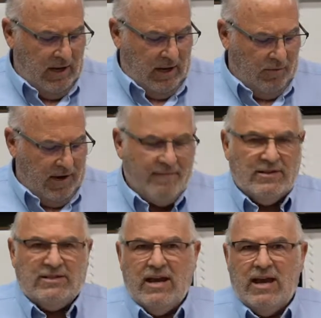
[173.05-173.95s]
We have a
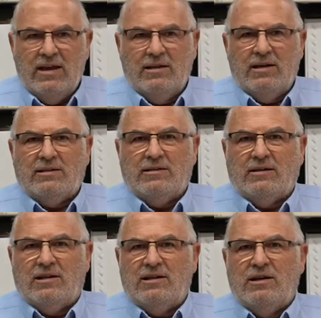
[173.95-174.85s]
saying that a
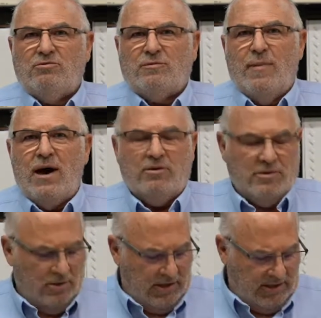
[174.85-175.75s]
continuous
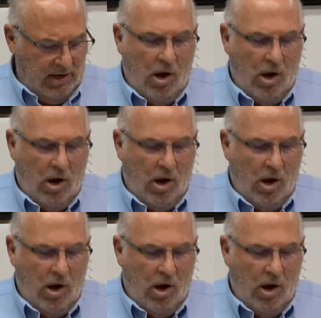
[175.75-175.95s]
monitor is the